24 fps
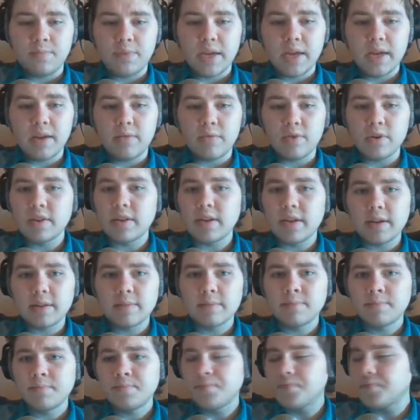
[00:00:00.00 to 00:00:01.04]
get everything.
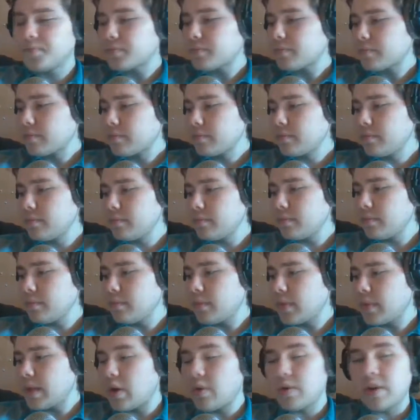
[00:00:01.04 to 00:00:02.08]

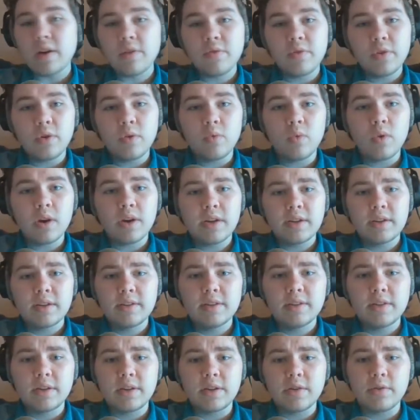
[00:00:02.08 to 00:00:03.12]
Oh yeah, if you wanted
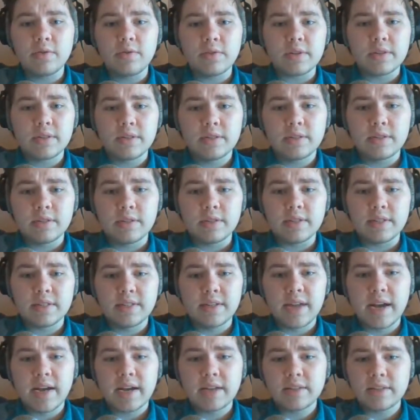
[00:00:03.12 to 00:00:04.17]
to know the
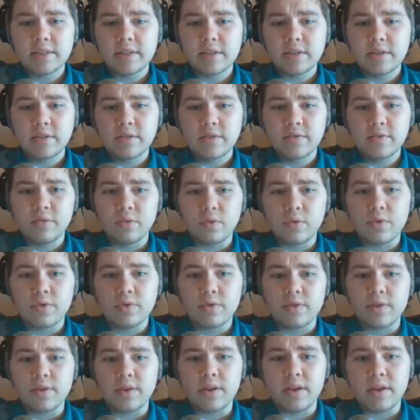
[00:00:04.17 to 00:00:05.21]
stats for
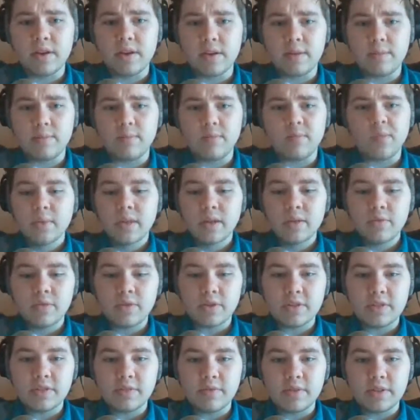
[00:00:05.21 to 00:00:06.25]
the
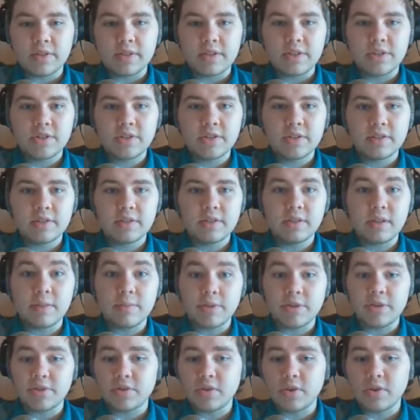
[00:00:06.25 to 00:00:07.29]
civilizations, let me
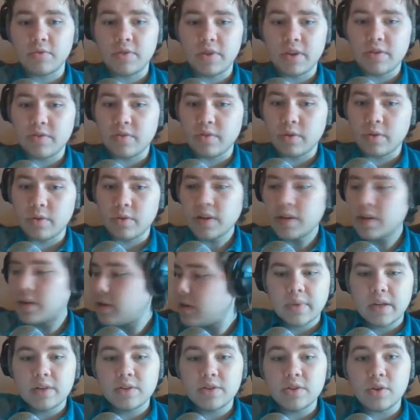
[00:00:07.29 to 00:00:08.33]
just go over that real quick.
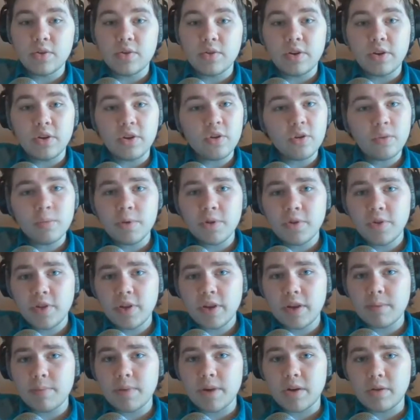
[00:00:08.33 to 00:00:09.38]
So the notable
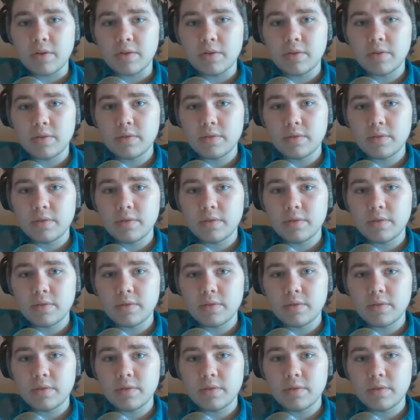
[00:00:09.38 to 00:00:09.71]
thing about